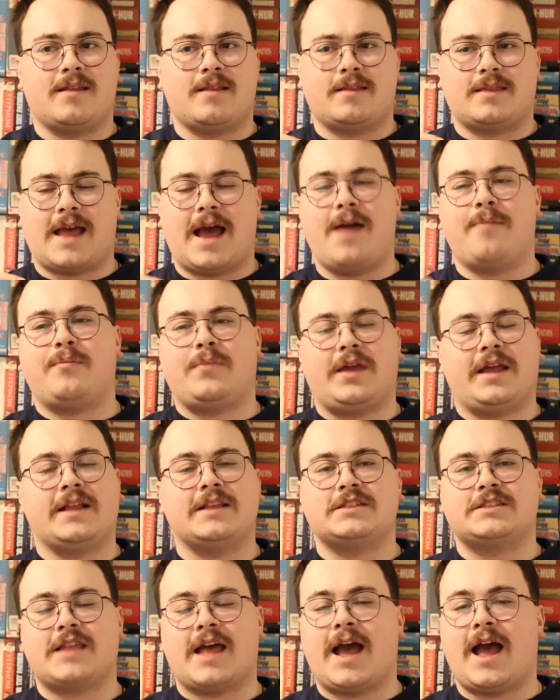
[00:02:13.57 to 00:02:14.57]
That
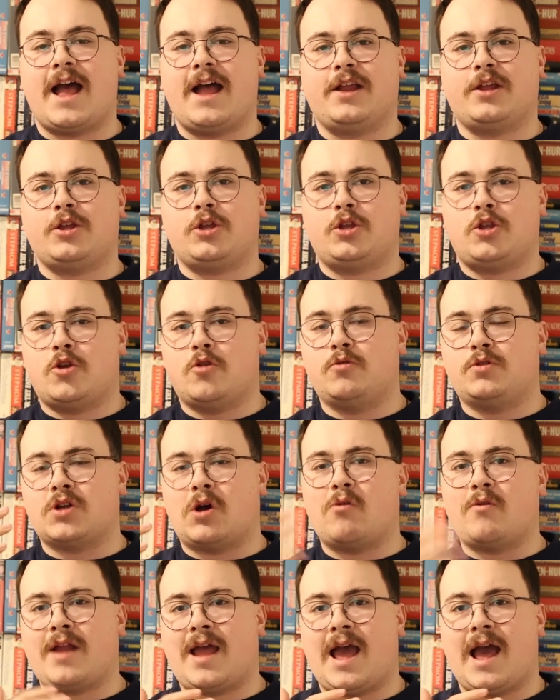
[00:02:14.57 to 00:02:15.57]
means that you
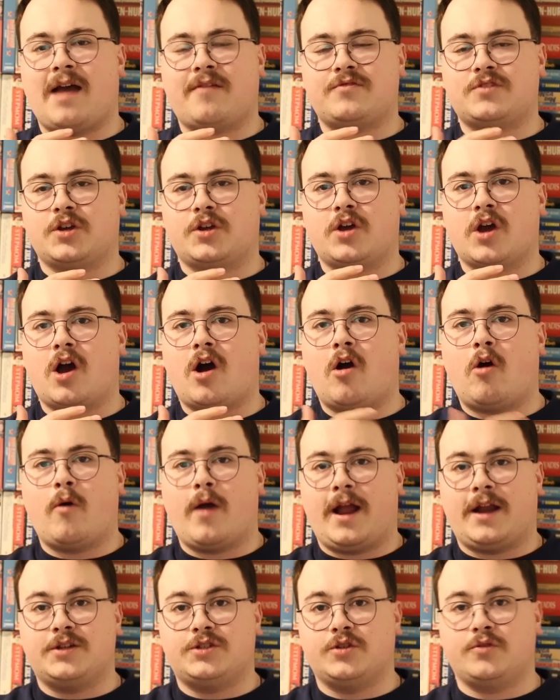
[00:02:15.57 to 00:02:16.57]
don't have to
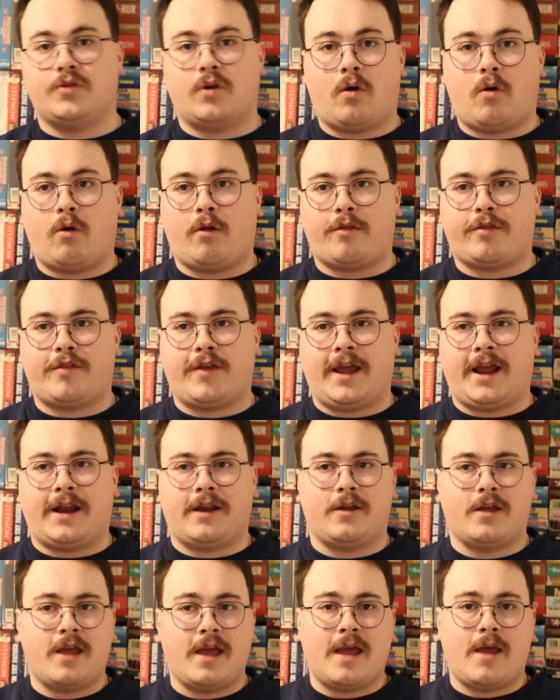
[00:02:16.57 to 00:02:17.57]
go and do the whole
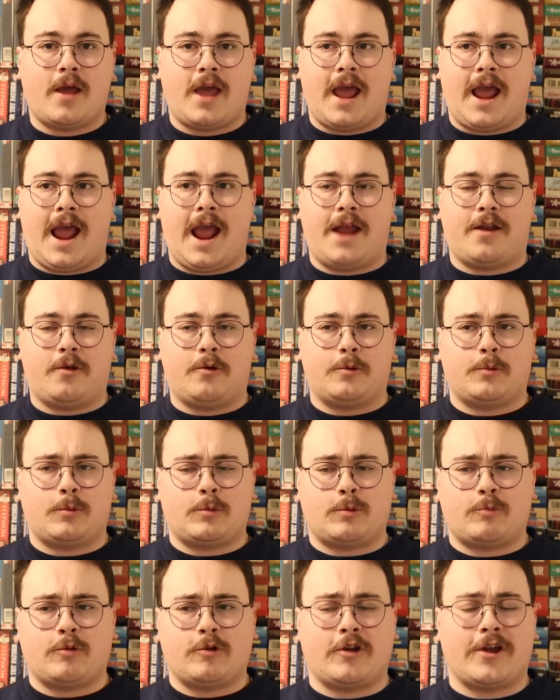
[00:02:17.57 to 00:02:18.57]
thing, and it
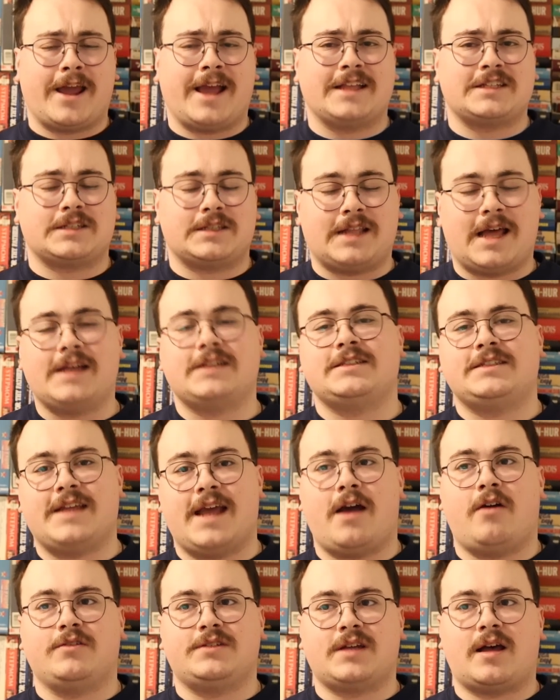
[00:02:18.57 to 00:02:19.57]
creates less
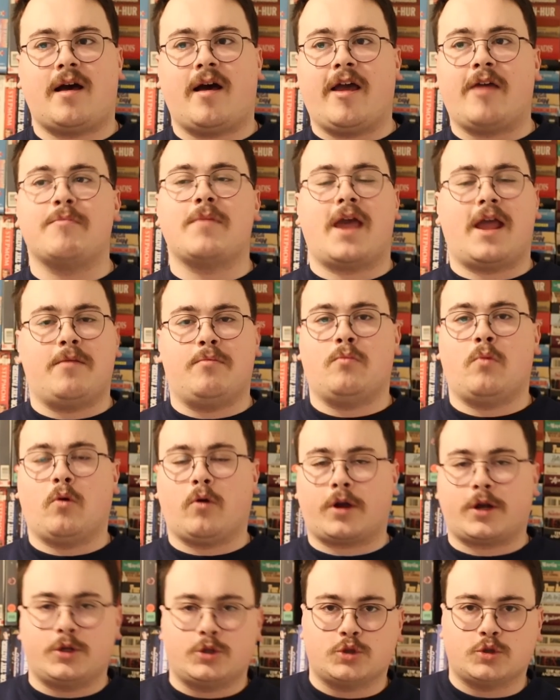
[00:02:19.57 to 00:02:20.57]
downtime and
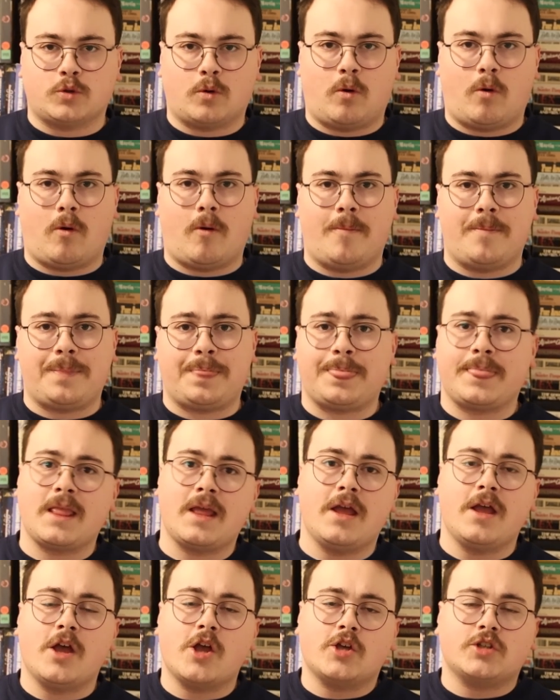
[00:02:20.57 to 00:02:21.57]
more control.
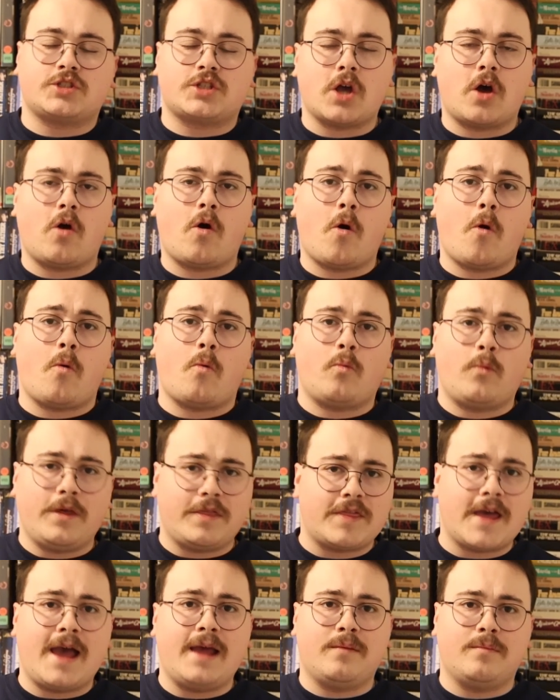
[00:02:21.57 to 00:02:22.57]
So,
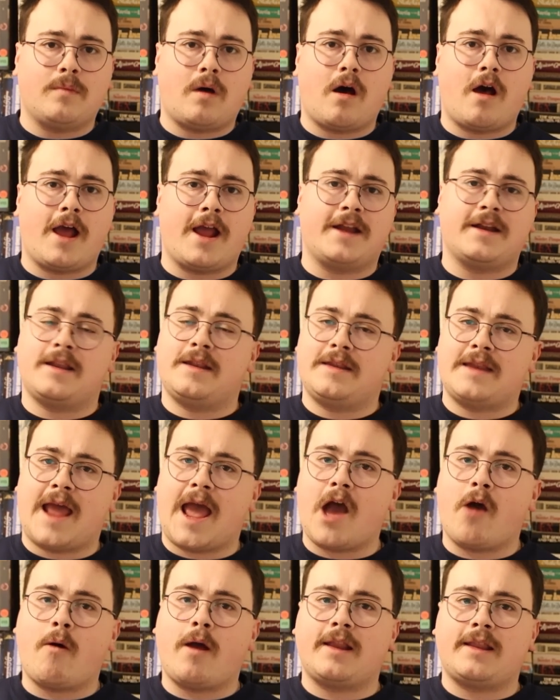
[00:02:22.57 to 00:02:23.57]
with that in mind,
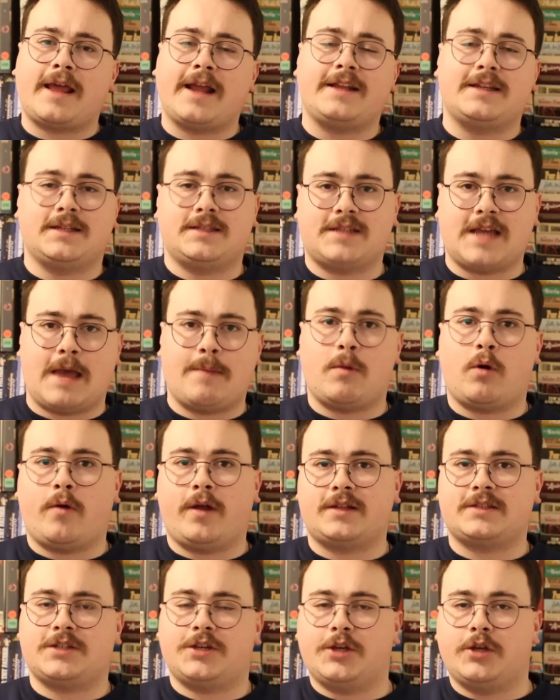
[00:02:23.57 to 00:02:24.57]
now I'd like to demo
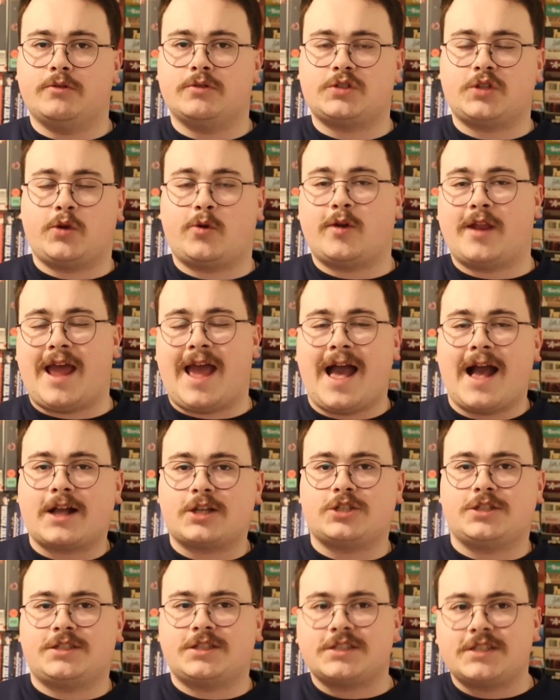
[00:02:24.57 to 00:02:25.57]
it to you so you can
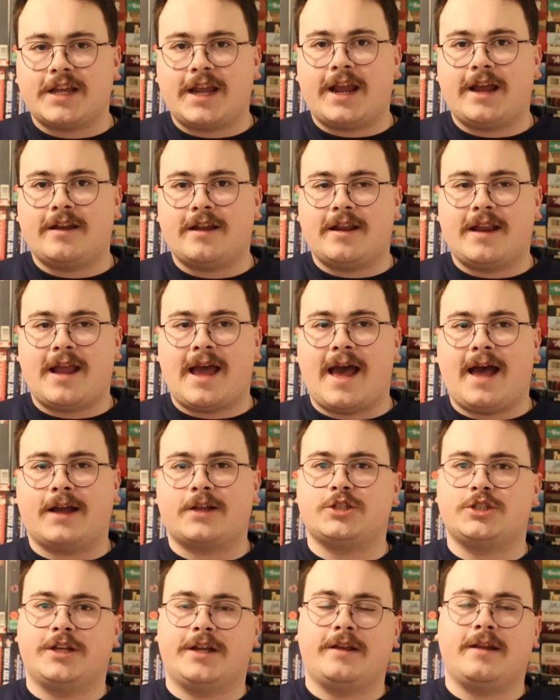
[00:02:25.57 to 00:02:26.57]
actually see it in
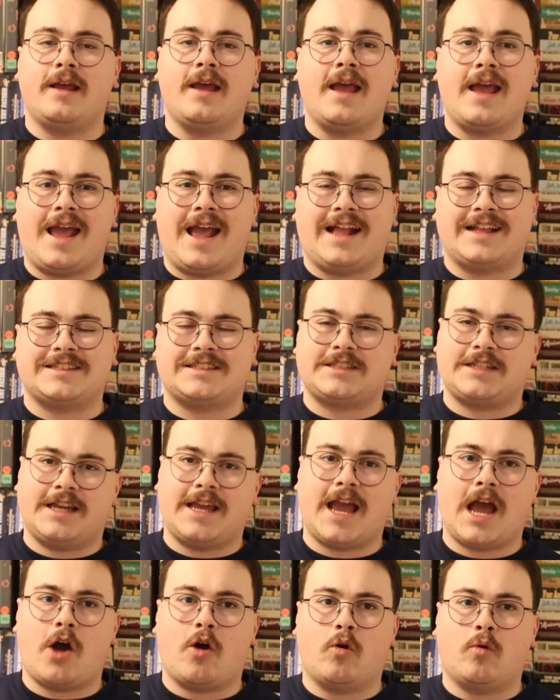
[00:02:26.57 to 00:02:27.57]
action and
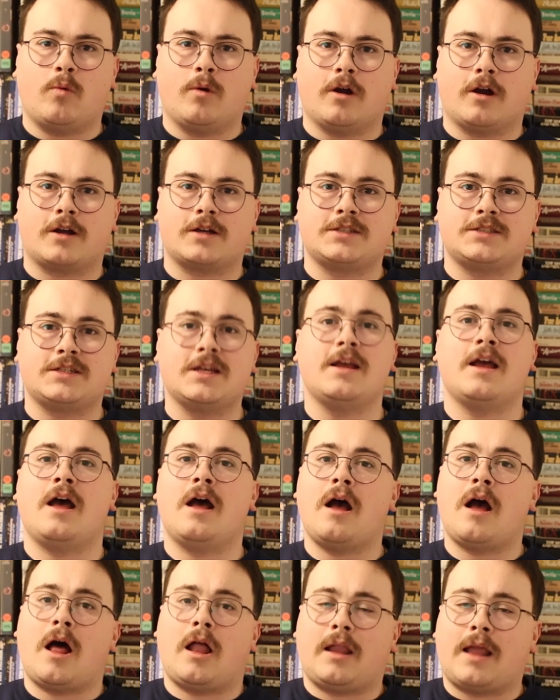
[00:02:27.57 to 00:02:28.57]
see how it works.
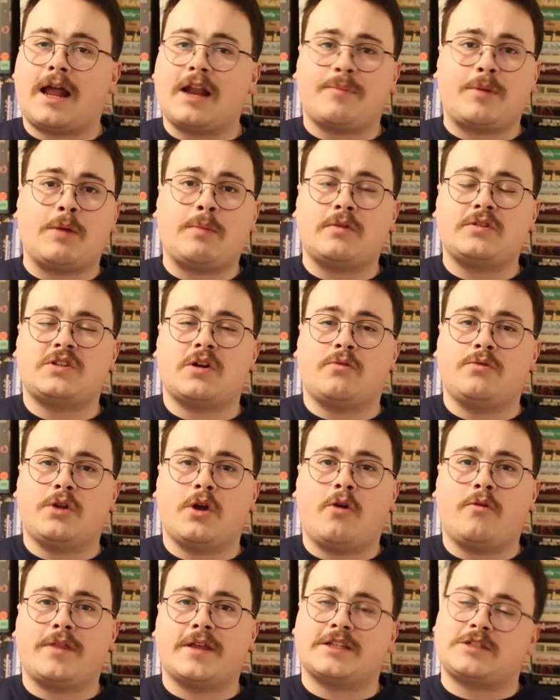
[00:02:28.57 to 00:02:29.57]
A lot of people don't
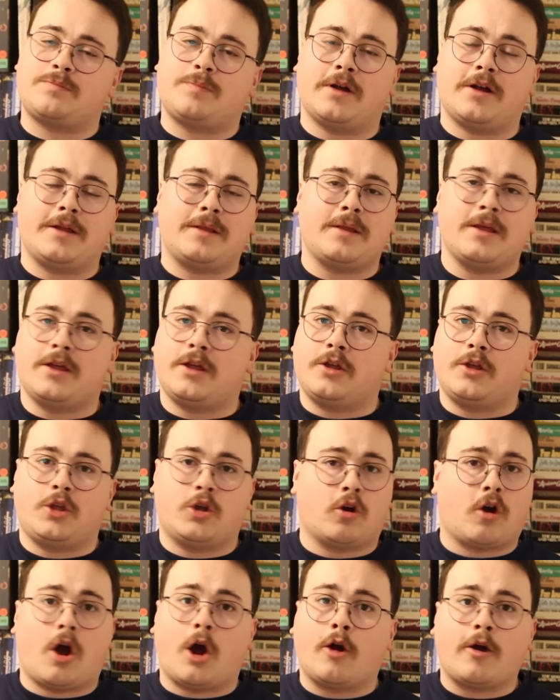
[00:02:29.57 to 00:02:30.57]
know this, but
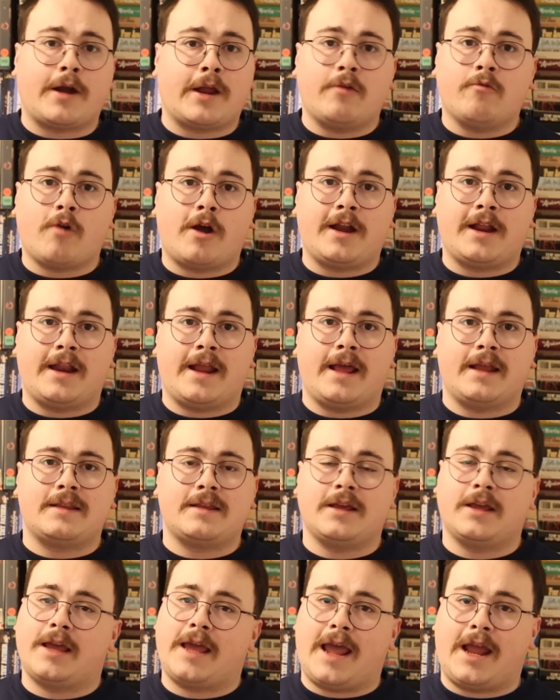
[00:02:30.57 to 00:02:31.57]
you're already running
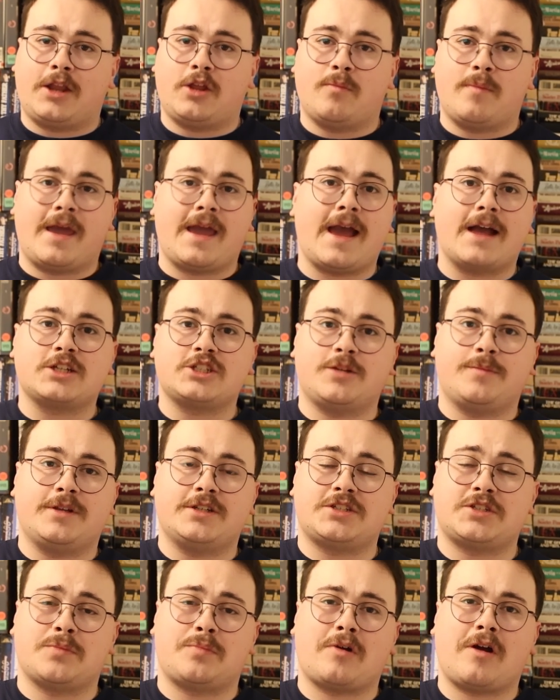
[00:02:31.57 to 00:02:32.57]
it, and you may actually be
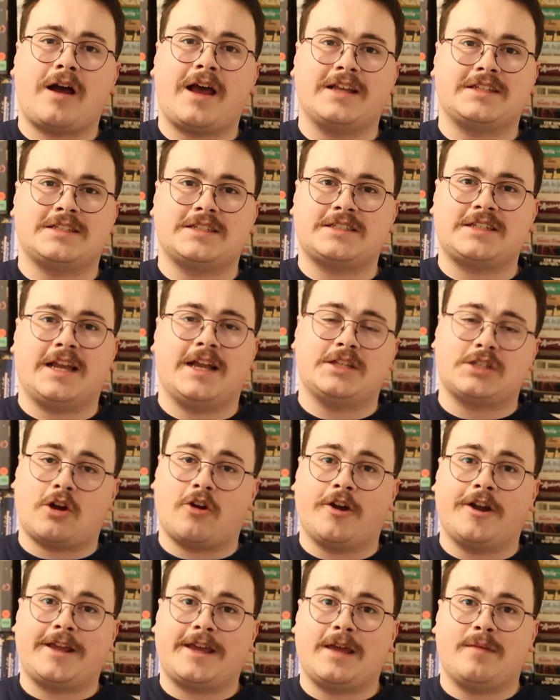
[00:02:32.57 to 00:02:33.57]
surprised to see it's
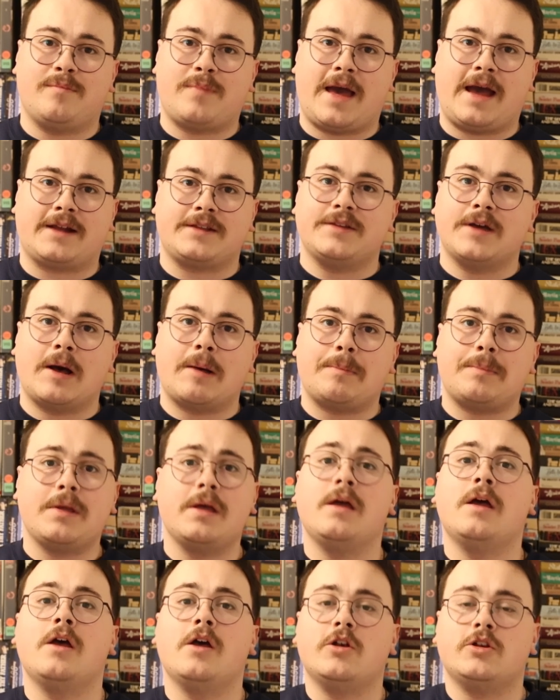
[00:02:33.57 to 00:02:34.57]
already getting backed up.
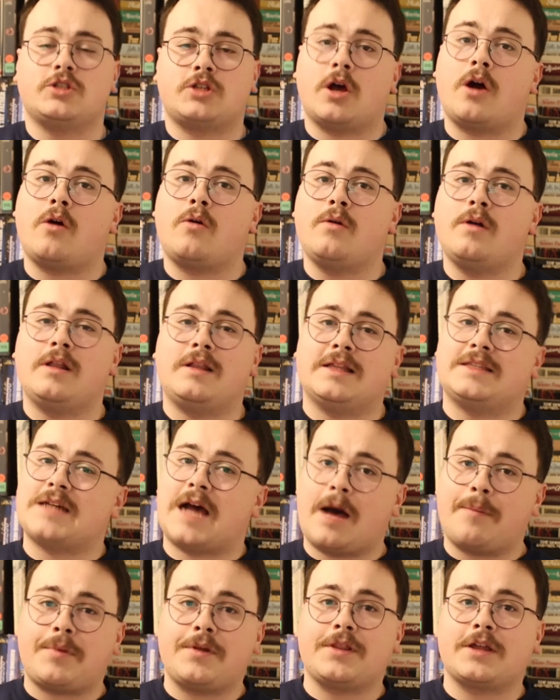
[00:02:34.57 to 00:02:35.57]
So, let's
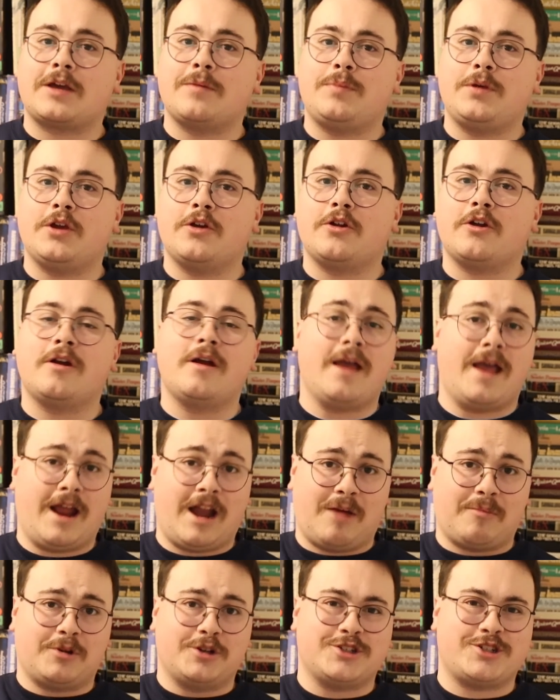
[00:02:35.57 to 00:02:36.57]
hop on the computer
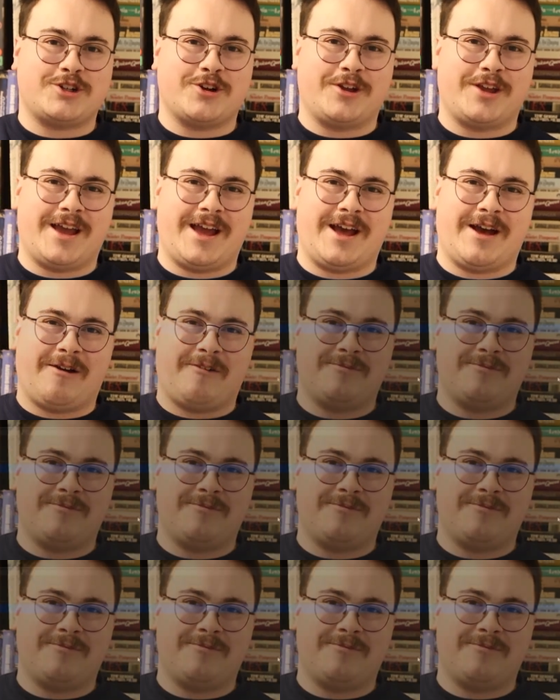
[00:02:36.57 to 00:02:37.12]
and I'm going to show you how.